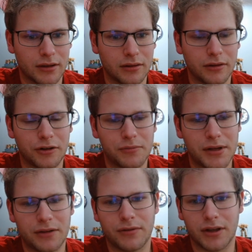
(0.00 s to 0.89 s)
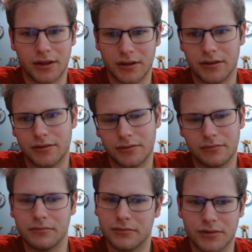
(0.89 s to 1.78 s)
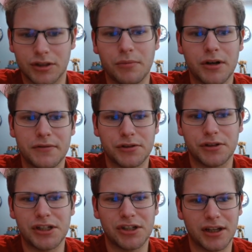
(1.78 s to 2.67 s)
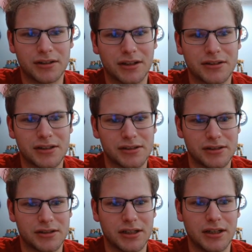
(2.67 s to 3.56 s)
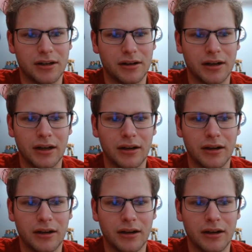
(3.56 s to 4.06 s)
a little bit of a somewhat of a strategic inconsistency here,